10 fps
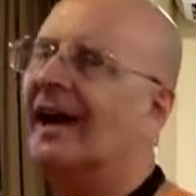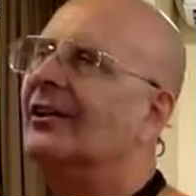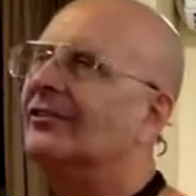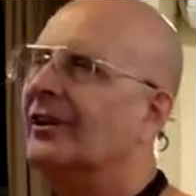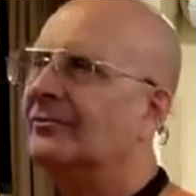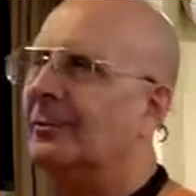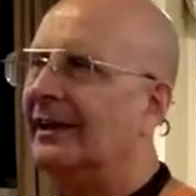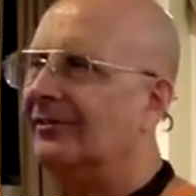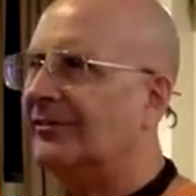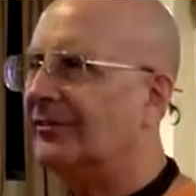such
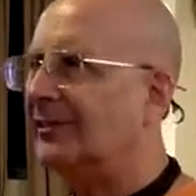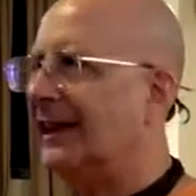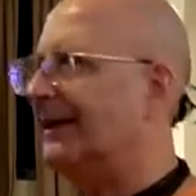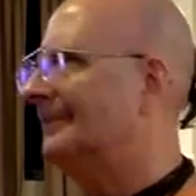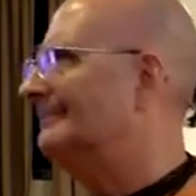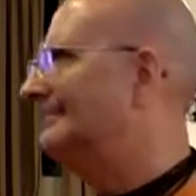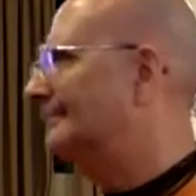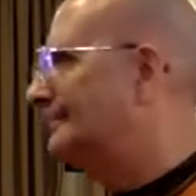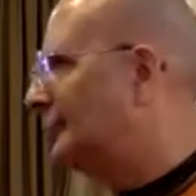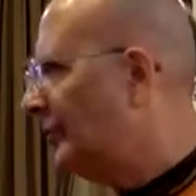places like
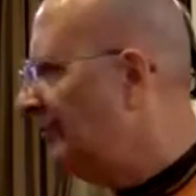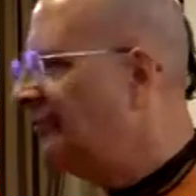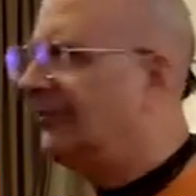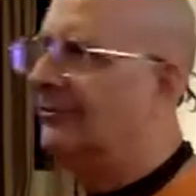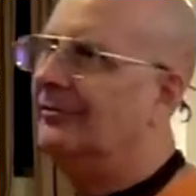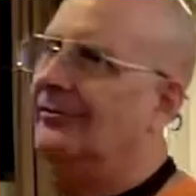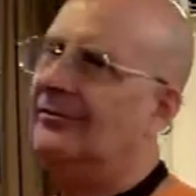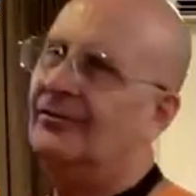prisons,